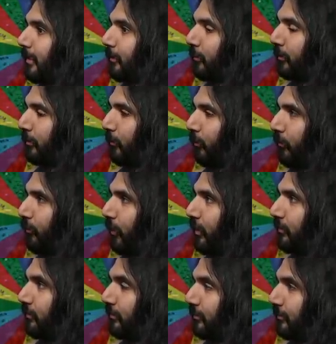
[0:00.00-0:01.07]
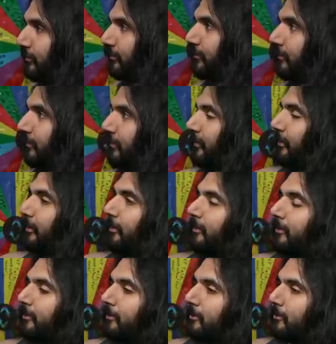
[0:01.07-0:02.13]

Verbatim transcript: What do you mean? We're friends. We're